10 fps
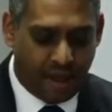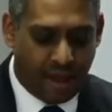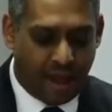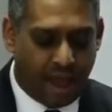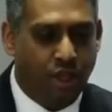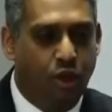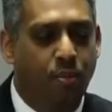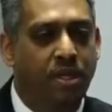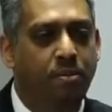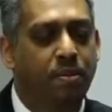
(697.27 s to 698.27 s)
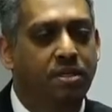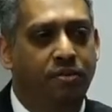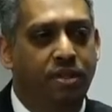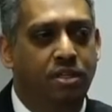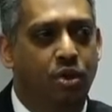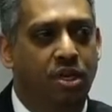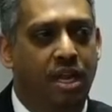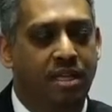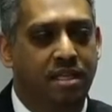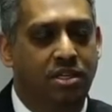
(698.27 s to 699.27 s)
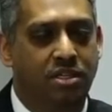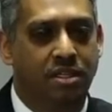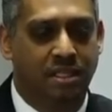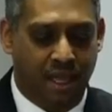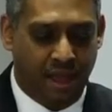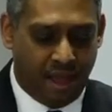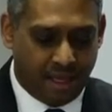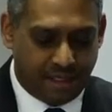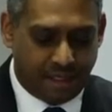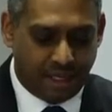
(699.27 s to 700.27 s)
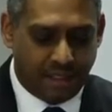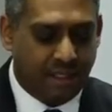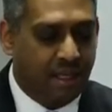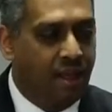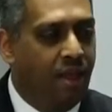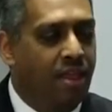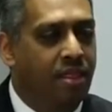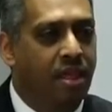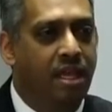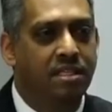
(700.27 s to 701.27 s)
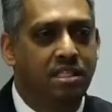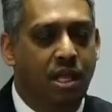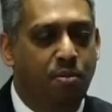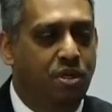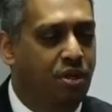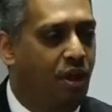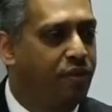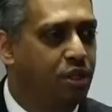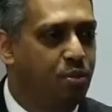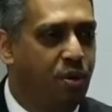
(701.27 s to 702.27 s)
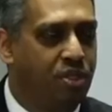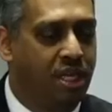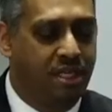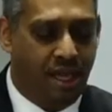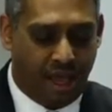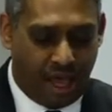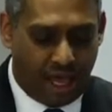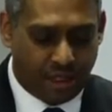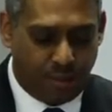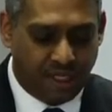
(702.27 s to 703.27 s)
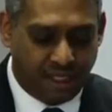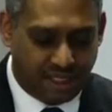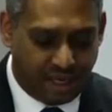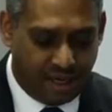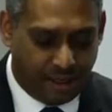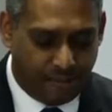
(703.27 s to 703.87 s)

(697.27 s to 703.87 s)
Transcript: And the commitment of these organizations since the inception of this project has been sterling.